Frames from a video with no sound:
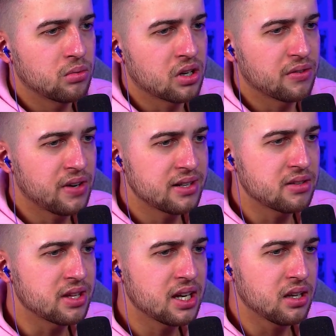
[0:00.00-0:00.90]
Gotta fight
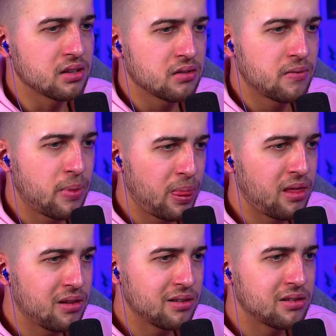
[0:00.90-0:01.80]
till the end.
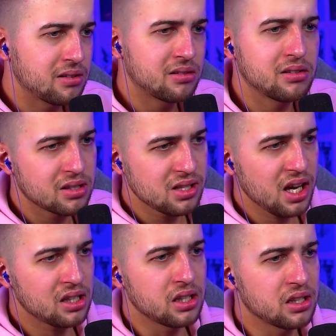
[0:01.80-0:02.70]

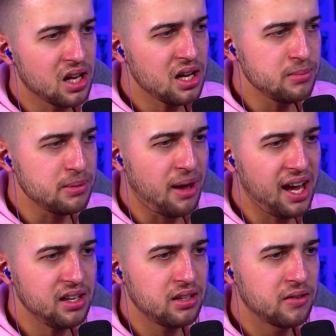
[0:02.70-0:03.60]
Exactly. Nami,
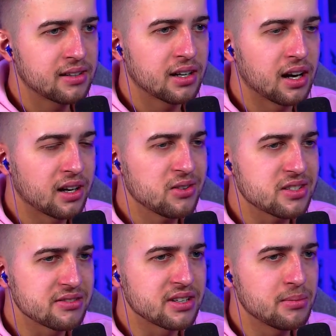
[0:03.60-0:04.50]
man. I know
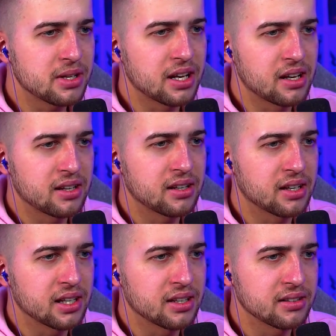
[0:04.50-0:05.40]
it's intimidating
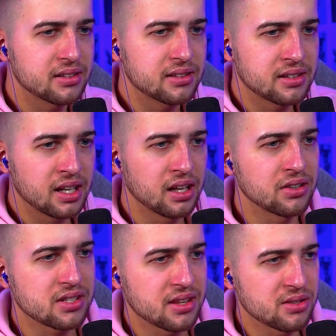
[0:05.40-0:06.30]
and... it
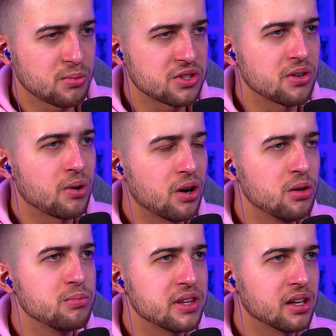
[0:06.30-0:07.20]
looks like there's almost no
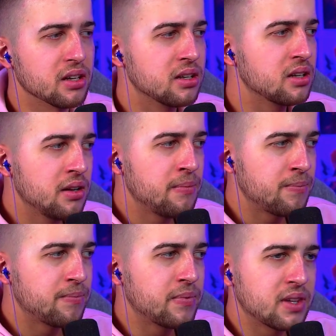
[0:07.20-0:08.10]
hope there.
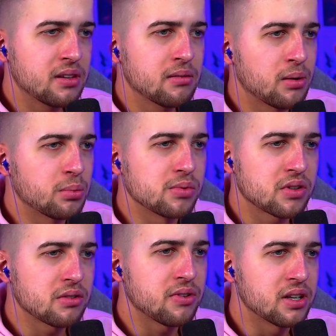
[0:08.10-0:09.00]
But we've
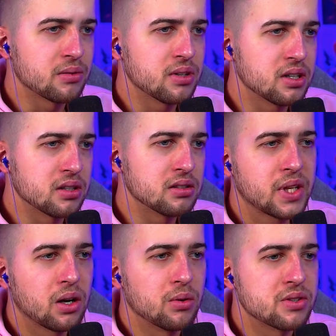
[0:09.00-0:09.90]
got to find a way.
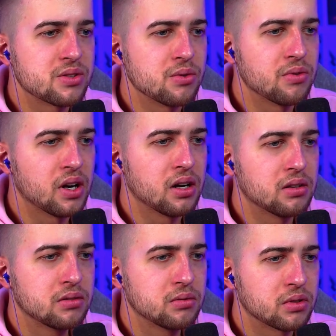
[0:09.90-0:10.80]
Oh, it's too far.
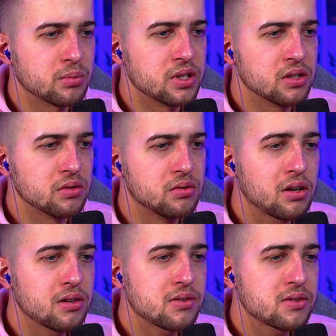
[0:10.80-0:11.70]
What do we do?
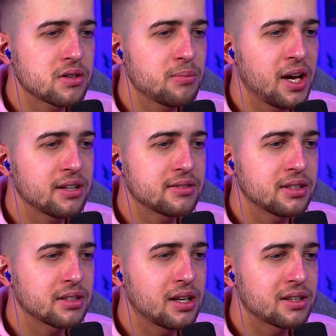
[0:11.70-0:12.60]
Oh, stop
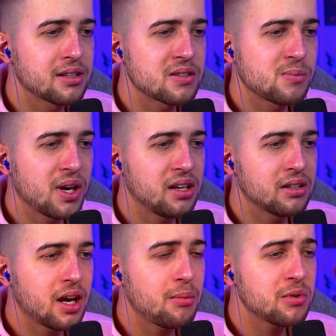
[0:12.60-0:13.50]
acting like this, man.
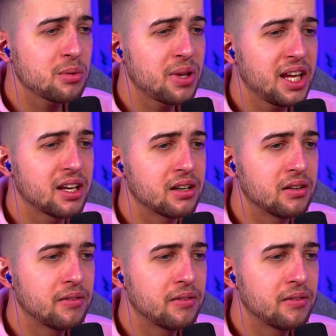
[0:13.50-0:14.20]
Come up with a plan.